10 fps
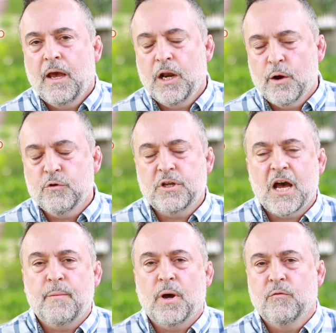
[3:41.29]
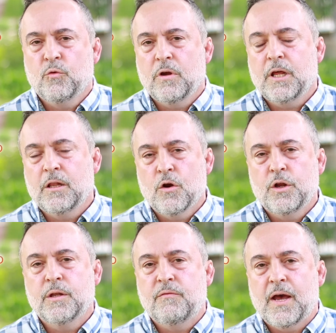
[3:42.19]
And over time, I've really
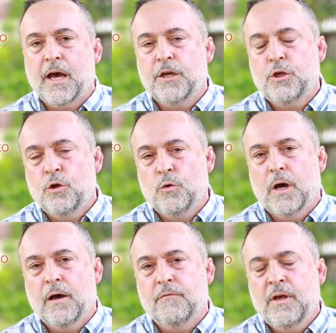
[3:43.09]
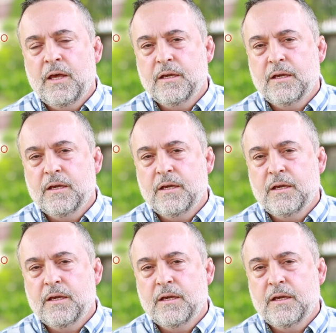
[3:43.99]
learned the value of